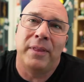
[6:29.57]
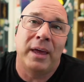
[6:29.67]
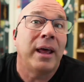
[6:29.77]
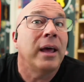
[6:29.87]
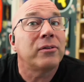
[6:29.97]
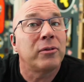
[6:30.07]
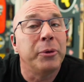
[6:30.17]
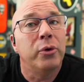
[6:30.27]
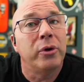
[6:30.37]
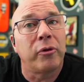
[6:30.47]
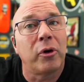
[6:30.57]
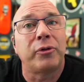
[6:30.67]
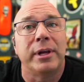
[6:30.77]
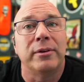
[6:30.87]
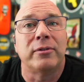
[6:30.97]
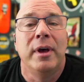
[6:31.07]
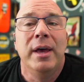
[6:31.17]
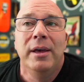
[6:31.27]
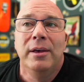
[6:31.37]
and then at some universities.